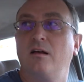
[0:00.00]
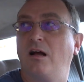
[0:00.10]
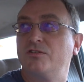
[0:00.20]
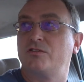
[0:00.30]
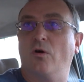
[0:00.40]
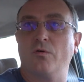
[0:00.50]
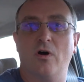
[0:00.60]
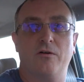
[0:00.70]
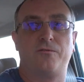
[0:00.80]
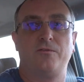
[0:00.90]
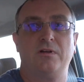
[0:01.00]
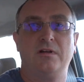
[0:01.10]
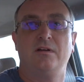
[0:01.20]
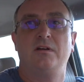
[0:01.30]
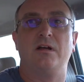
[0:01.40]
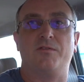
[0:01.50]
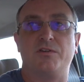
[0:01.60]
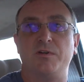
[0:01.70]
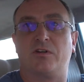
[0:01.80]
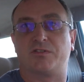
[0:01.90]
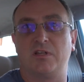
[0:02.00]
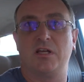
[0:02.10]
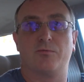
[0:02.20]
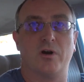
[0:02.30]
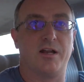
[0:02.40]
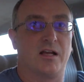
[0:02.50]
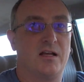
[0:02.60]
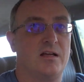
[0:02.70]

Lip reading: I just don't know if this vehicle's gonna keep running.